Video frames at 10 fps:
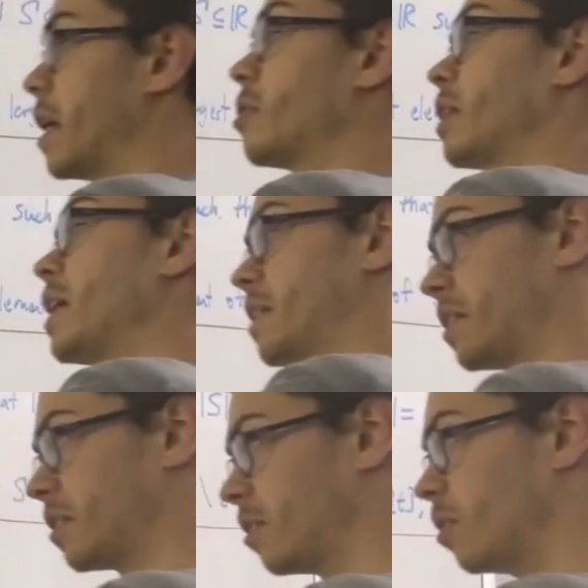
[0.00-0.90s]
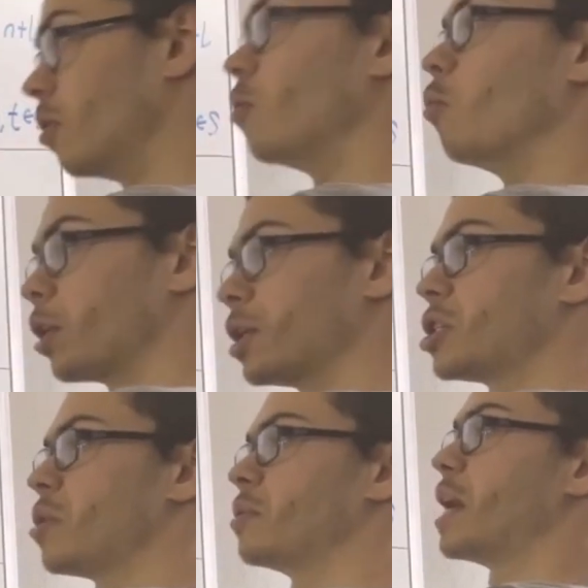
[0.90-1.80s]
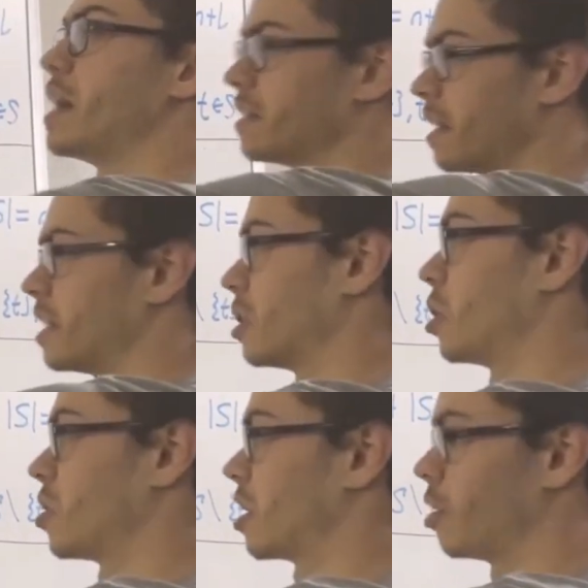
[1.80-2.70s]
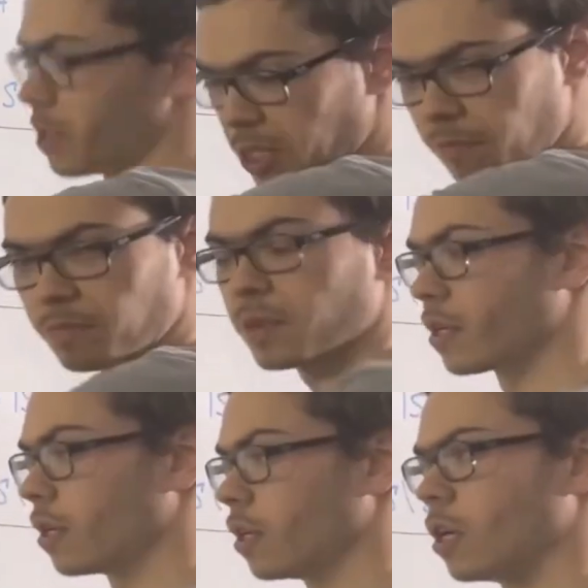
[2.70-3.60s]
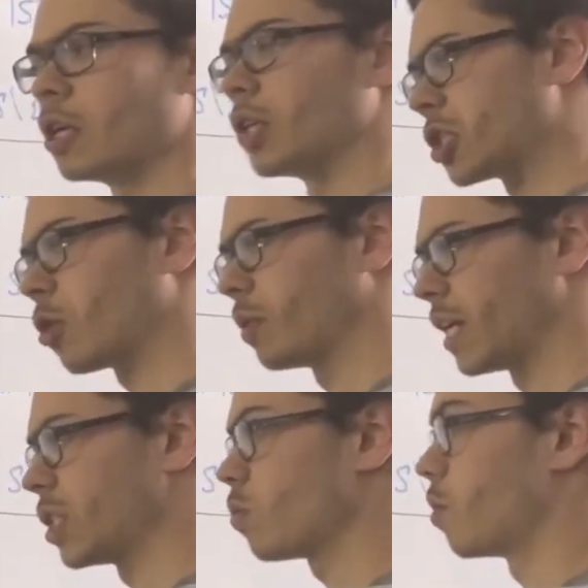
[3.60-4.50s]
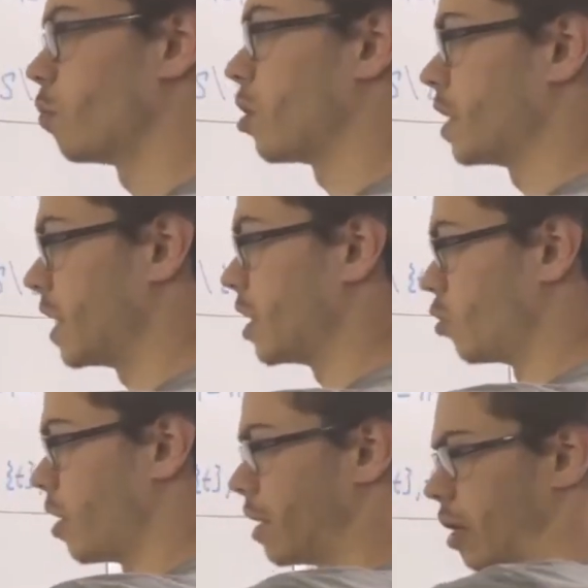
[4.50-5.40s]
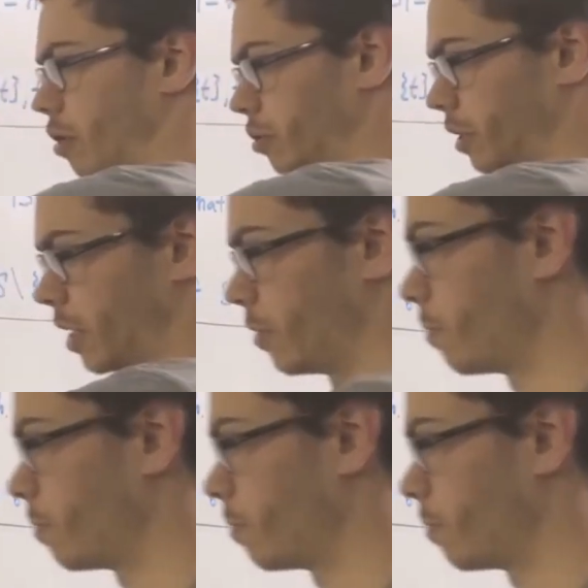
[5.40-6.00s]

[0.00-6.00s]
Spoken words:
either case, we're going to show that S has a largest element. Let's start with case one, where T is greater than or equal to U.